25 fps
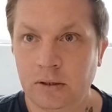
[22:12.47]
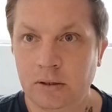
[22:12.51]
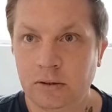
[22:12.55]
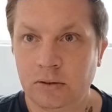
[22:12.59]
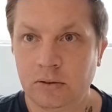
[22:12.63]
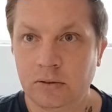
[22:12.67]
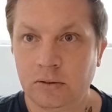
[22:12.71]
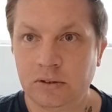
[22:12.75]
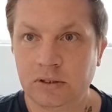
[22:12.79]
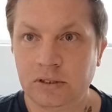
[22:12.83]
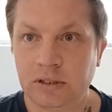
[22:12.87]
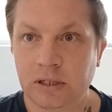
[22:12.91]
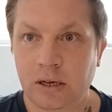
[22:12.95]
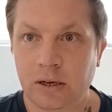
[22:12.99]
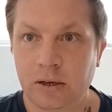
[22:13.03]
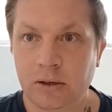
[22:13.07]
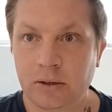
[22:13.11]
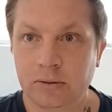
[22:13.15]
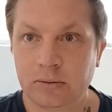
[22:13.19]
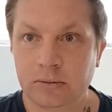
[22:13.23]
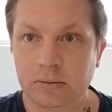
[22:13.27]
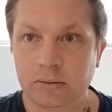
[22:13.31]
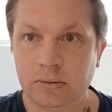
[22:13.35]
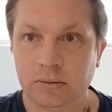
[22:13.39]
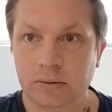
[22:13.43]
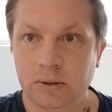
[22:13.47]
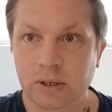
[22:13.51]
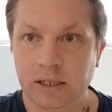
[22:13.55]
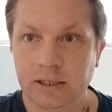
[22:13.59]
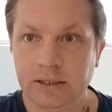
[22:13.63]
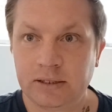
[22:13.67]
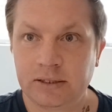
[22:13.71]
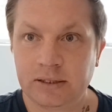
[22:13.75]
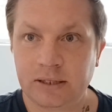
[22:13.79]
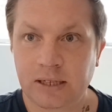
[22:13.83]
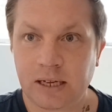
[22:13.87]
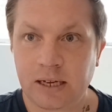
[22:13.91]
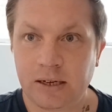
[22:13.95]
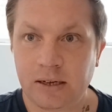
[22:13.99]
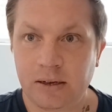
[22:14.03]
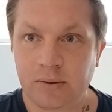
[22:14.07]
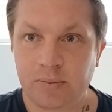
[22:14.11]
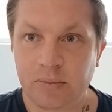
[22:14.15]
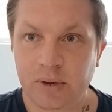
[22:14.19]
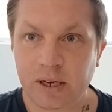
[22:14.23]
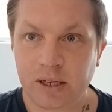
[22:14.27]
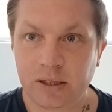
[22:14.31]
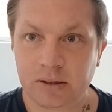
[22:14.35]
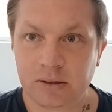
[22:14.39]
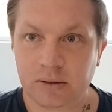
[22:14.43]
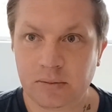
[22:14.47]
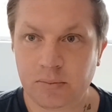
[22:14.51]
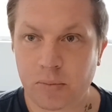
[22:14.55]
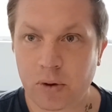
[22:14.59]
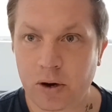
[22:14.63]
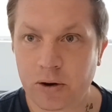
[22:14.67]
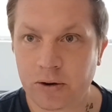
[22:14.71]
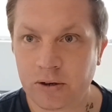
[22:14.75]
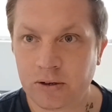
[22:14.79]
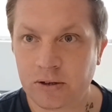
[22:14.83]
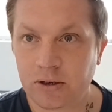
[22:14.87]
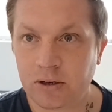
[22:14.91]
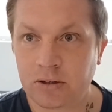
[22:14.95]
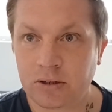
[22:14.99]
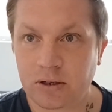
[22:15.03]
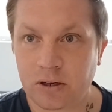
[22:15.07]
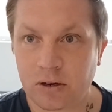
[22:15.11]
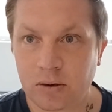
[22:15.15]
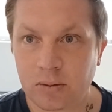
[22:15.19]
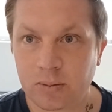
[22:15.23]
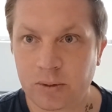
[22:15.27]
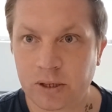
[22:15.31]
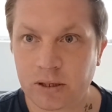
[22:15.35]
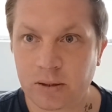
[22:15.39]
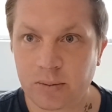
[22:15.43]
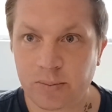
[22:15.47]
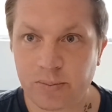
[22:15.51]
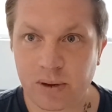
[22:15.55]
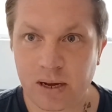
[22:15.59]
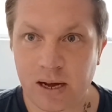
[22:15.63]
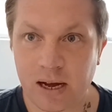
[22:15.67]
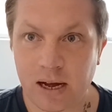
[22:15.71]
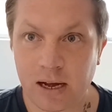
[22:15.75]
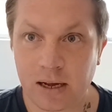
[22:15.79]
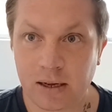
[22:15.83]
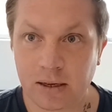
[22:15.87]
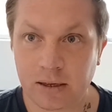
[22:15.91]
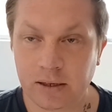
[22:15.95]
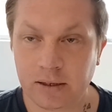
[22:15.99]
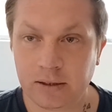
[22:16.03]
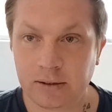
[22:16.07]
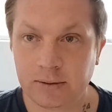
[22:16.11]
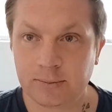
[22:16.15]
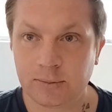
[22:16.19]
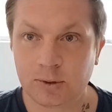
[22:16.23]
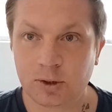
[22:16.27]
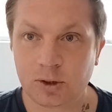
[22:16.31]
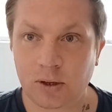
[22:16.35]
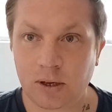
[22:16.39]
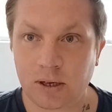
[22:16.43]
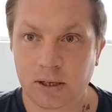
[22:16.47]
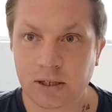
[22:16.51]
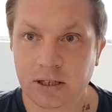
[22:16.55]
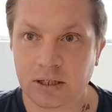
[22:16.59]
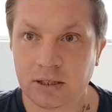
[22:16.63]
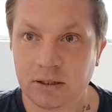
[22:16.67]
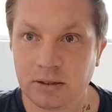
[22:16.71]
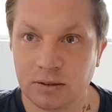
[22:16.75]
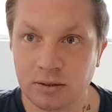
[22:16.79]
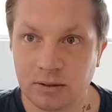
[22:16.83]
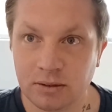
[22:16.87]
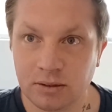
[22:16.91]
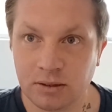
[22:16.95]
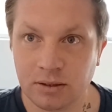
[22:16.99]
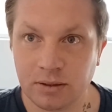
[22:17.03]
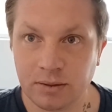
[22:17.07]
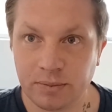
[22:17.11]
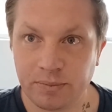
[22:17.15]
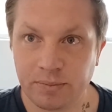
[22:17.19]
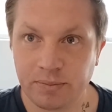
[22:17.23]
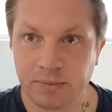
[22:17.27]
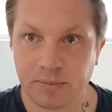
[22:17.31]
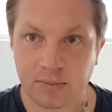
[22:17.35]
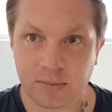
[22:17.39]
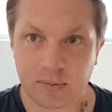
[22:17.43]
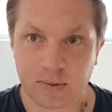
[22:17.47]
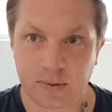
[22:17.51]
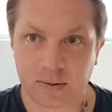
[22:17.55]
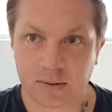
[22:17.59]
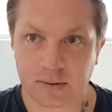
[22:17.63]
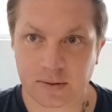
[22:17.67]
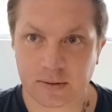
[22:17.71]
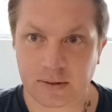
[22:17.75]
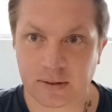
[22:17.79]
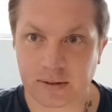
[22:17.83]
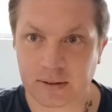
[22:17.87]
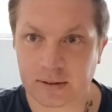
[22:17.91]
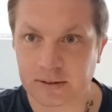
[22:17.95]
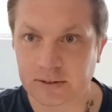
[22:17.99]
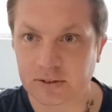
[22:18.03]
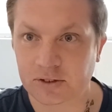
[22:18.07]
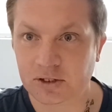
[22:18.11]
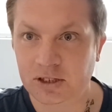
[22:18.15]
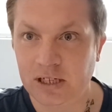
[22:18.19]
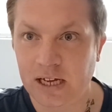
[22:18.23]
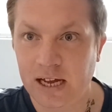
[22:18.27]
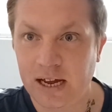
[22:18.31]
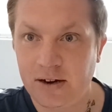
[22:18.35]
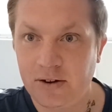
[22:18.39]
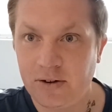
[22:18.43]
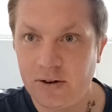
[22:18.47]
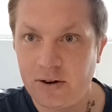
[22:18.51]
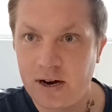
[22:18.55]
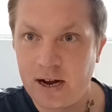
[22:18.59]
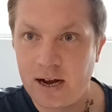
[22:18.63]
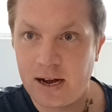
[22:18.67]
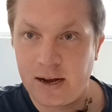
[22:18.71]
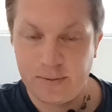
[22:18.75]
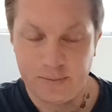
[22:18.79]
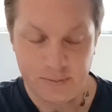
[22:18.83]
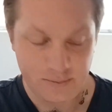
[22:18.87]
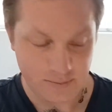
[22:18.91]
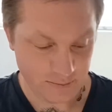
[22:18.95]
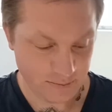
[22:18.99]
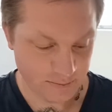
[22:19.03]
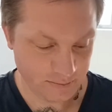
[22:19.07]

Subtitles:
So let's say I meet Mona.com at the bar and I'm trying to chat her up.